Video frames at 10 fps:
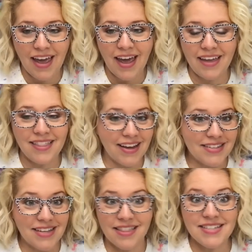And like I
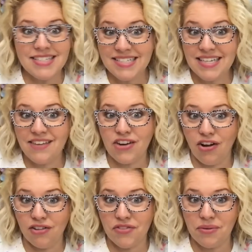said, this isn't even
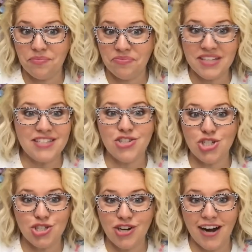all of them. This is
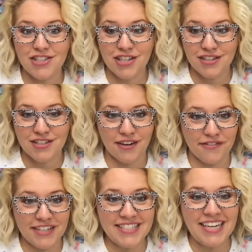just scratching the
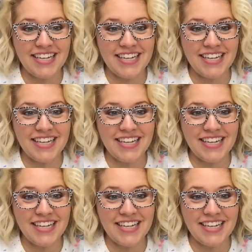surface.